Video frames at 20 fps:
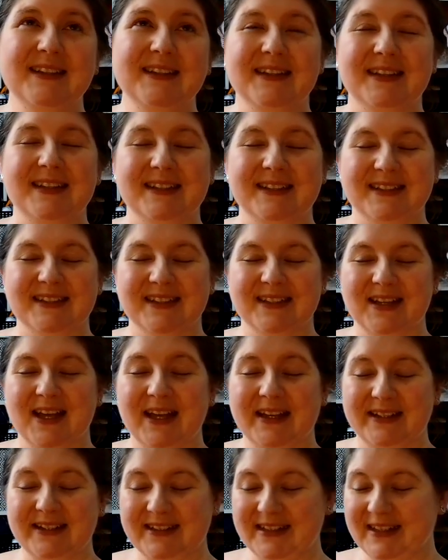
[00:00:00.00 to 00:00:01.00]
It is the
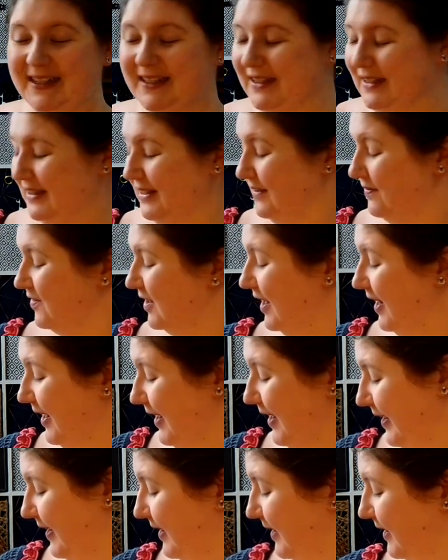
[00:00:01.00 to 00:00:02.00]
19th of
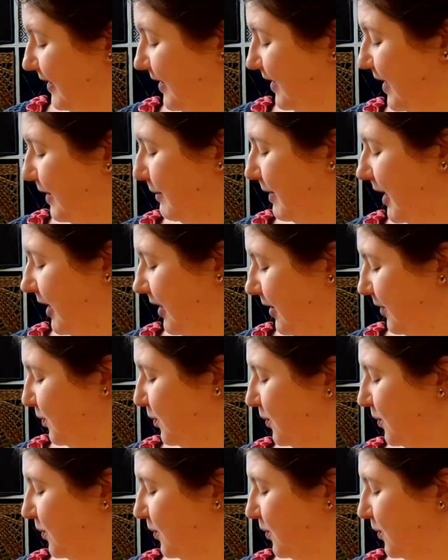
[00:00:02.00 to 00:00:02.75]
July. Are you coming up?